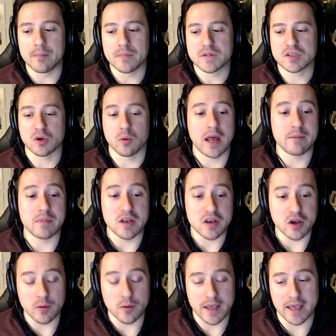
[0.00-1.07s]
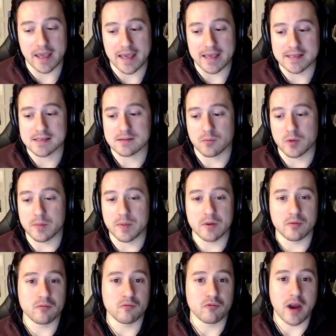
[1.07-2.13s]
So what I've been doing is we've
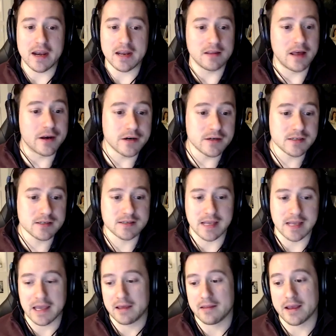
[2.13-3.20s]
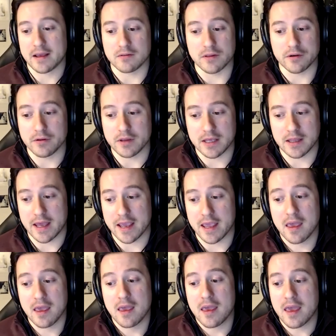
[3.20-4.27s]
been writing letters saying like literally like,